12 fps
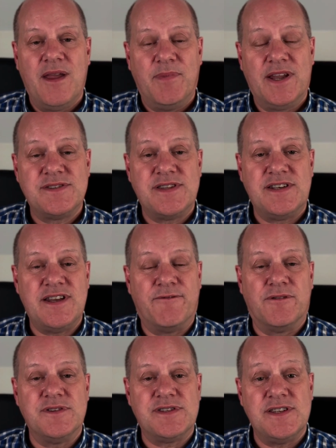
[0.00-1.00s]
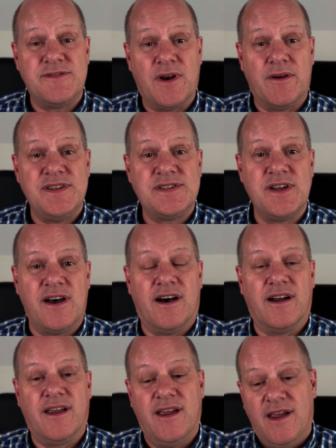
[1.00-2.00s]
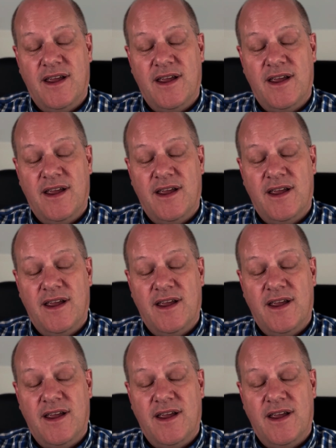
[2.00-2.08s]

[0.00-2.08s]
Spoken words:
because the difference is very stark.